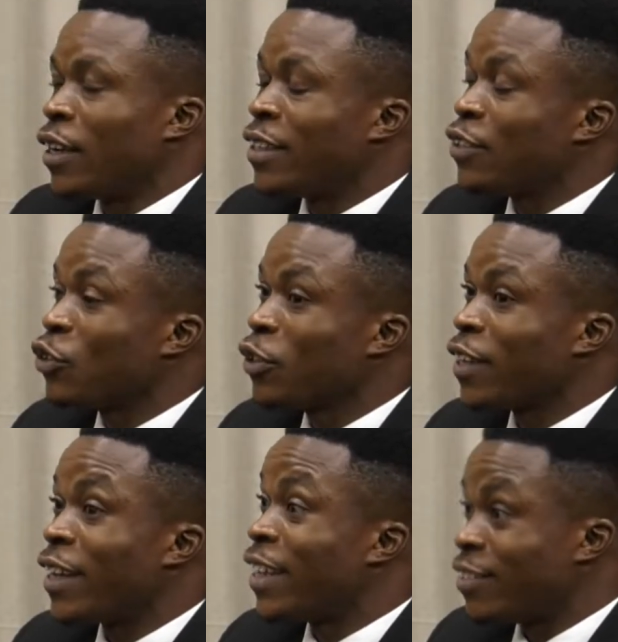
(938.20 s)
is not
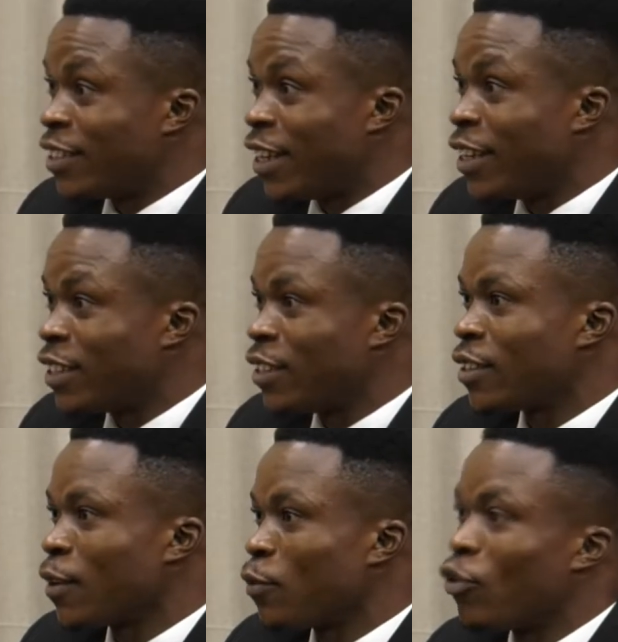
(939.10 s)
a destination.
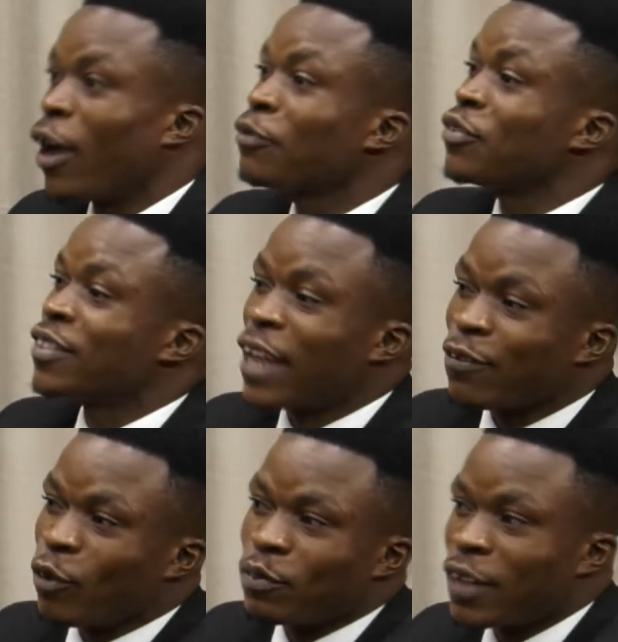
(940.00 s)
So you have to start
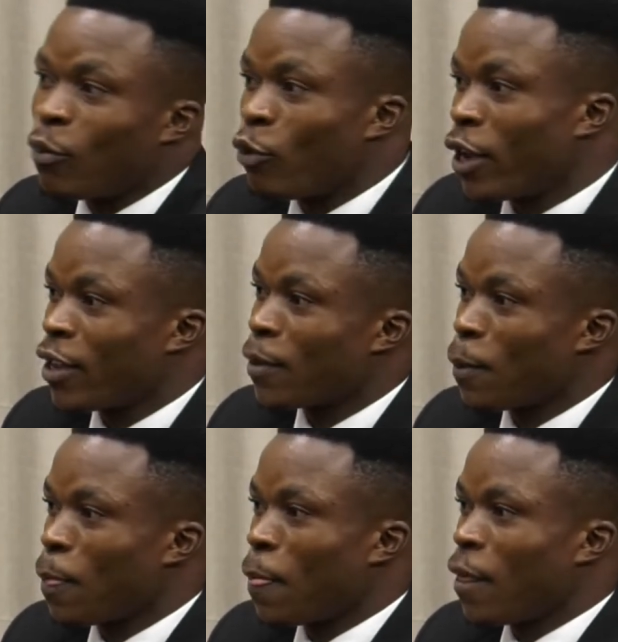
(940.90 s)
from somewhere.
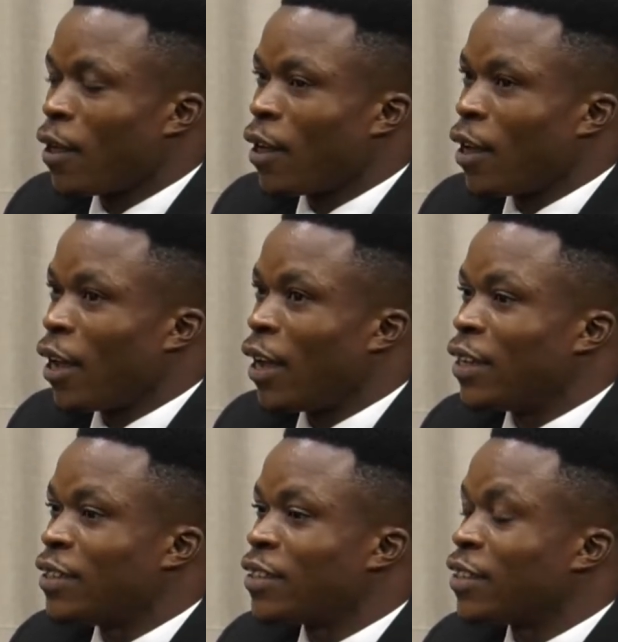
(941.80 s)

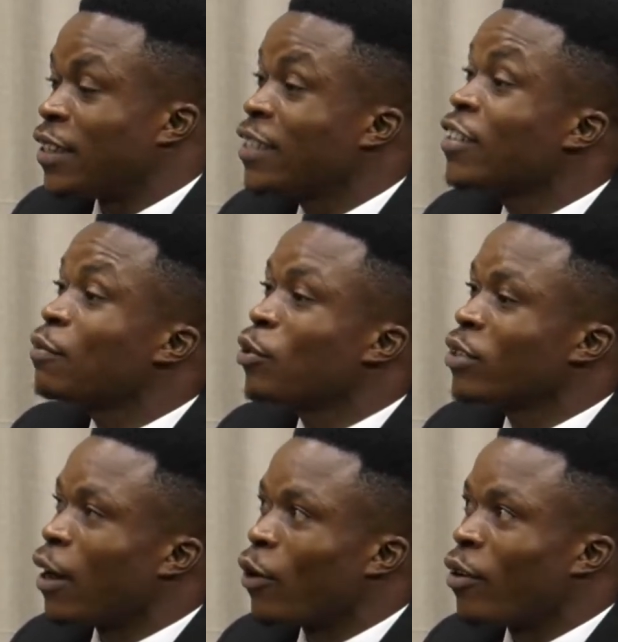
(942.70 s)
And this is
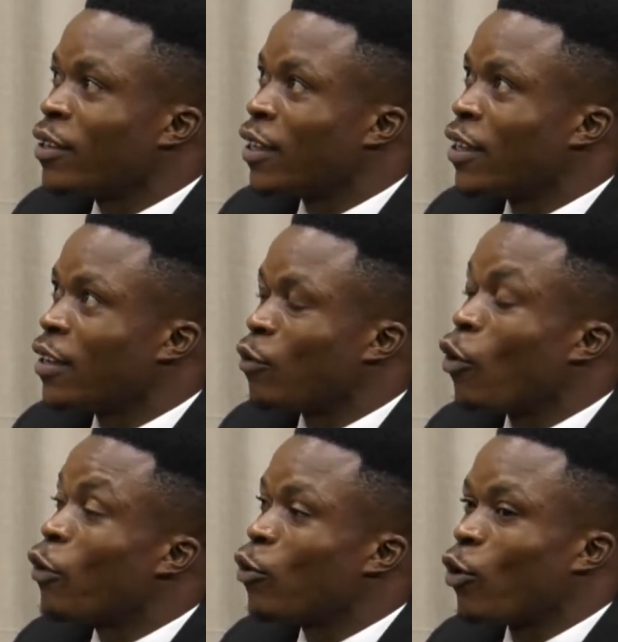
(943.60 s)
built around
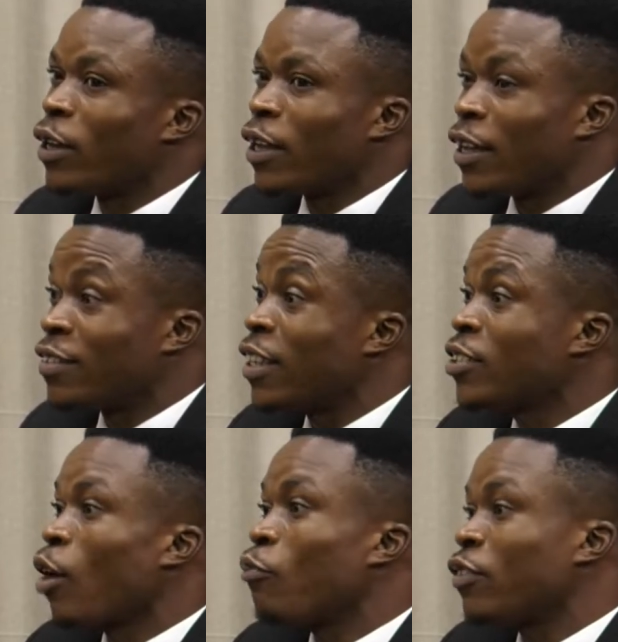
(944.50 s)
what we call the
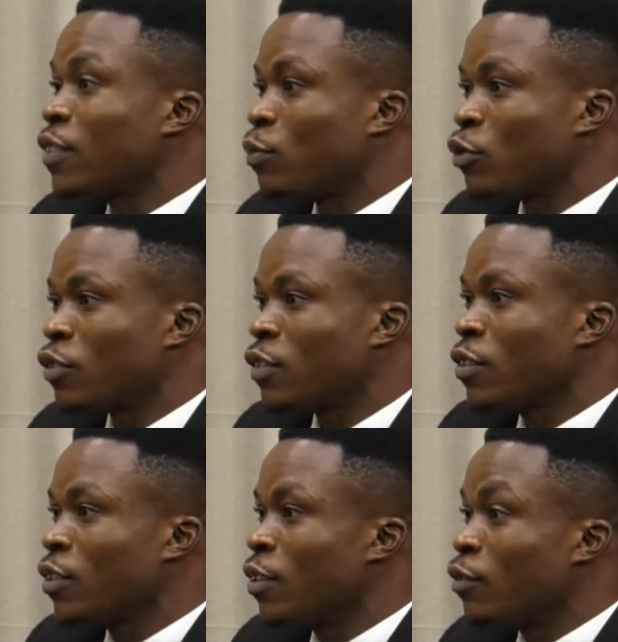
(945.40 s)
essential principles
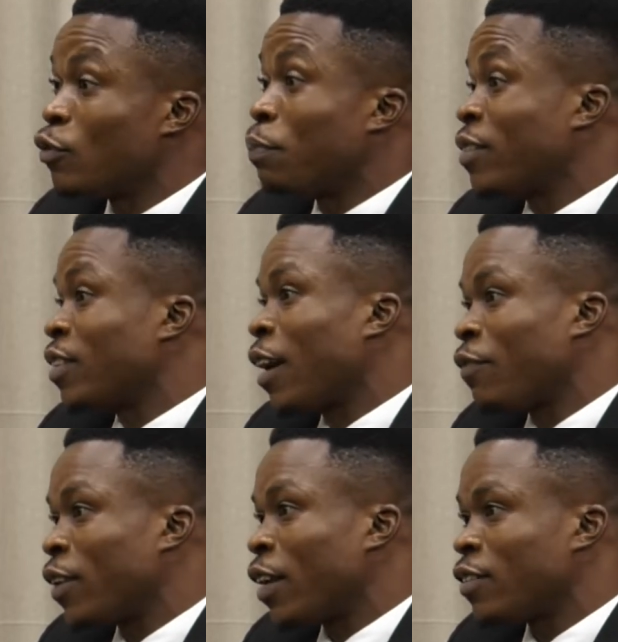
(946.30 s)
to personal
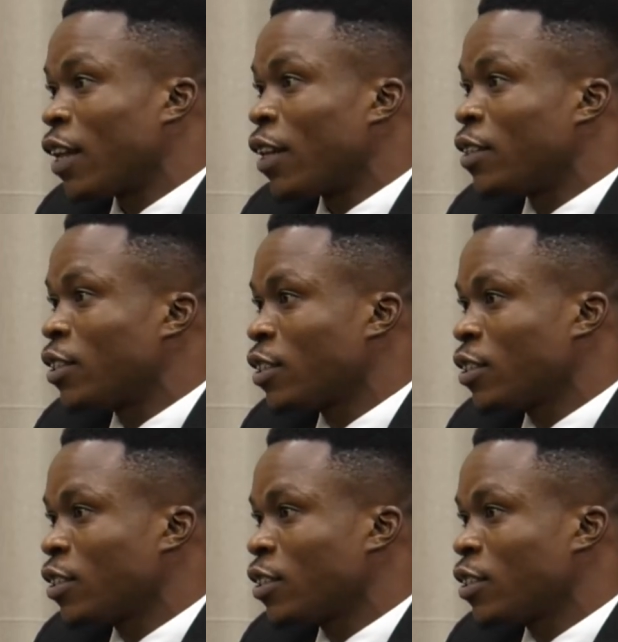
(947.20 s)
finance knowledge.